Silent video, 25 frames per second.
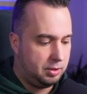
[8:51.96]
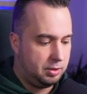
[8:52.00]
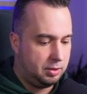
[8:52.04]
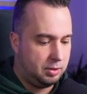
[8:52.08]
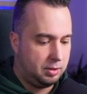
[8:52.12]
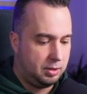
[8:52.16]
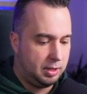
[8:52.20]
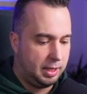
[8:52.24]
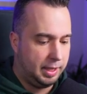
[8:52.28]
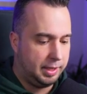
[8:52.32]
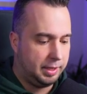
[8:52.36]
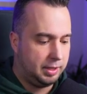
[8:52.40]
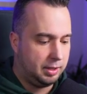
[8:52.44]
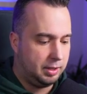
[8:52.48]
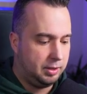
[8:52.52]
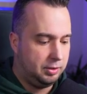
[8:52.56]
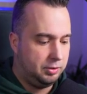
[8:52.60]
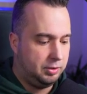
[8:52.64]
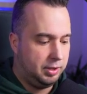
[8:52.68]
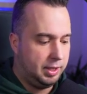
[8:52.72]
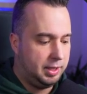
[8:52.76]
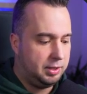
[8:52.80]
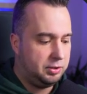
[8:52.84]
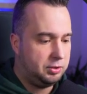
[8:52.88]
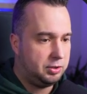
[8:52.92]
like
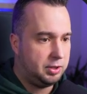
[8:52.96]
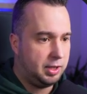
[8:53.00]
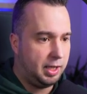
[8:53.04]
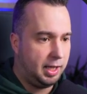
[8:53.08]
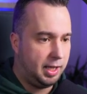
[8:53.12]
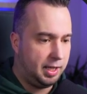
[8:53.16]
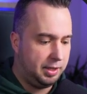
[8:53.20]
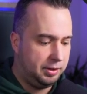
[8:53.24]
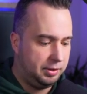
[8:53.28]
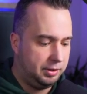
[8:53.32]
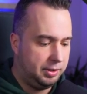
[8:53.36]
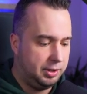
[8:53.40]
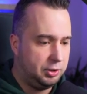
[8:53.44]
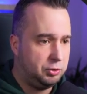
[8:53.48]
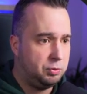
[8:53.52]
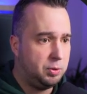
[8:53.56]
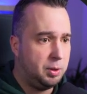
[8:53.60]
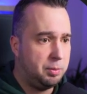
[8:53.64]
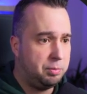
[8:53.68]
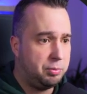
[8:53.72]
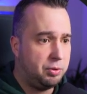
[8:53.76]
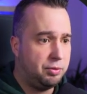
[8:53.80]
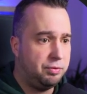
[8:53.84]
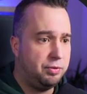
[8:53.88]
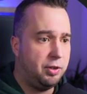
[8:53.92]
this, and this will
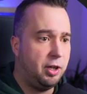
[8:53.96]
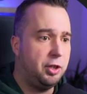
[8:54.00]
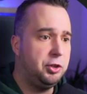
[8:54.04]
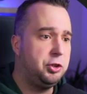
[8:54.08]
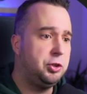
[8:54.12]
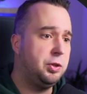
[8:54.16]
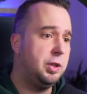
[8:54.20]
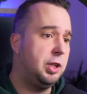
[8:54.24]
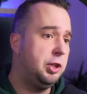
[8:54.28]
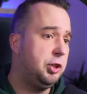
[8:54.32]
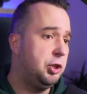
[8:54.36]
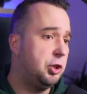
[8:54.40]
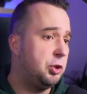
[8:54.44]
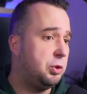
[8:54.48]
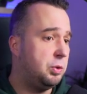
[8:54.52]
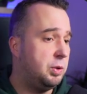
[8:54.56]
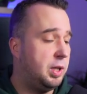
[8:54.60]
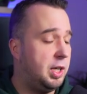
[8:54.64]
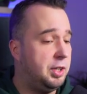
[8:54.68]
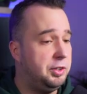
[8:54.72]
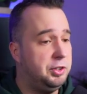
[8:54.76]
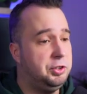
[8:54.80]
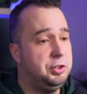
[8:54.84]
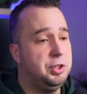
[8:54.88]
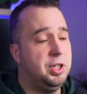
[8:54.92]
provide you a
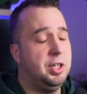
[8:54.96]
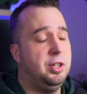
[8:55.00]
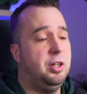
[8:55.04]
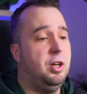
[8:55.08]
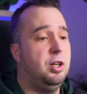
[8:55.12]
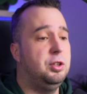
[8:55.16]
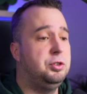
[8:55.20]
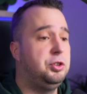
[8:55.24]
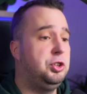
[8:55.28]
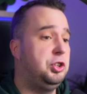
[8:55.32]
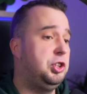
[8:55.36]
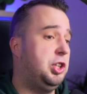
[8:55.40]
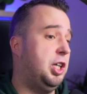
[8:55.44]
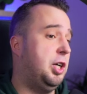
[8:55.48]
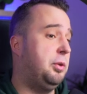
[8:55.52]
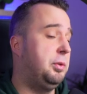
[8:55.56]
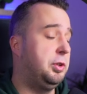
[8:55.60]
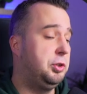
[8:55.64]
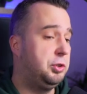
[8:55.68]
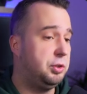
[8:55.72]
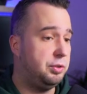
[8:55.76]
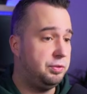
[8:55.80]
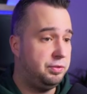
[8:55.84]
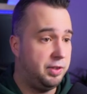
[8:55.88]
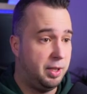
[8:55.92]
URL that you can also share
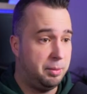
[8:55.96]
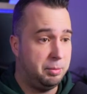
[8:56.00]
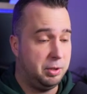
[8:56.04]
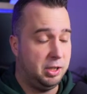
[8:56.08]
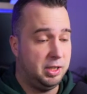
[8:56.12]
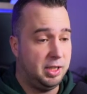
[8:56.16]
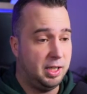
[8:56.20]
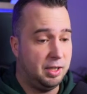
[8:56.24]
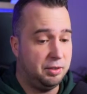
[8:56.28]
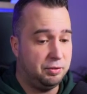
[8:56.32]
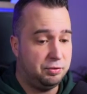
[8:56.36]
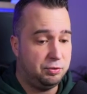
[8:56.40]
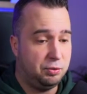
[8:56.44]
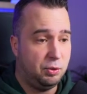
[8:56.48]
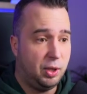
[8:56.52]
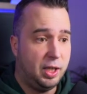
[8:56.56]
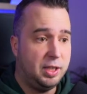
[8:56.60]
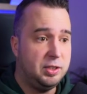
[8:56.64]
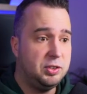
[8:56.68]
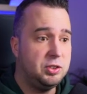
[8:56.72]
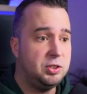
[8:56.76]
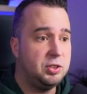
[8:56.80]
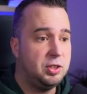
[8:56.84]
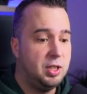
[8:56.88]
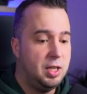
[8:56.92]
with your family and
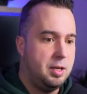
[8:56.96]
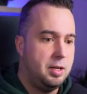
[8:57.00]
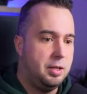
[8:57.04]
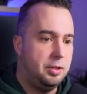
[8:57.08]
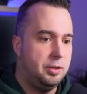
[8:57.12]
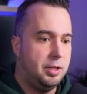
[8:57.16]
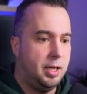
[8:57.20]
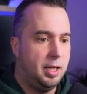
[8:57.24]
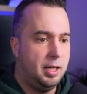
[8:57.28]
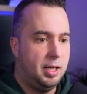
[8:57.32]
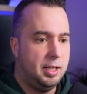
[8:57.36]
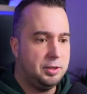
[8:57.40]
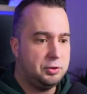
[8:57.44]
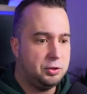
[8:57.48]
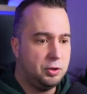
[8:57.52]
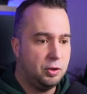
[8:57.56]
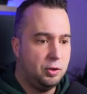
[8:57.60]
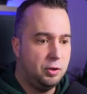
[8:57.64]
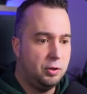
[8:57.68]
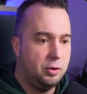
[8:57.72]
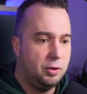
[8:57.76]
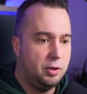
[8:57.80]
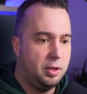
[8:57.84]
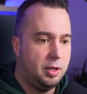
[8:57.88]
friends. And let's go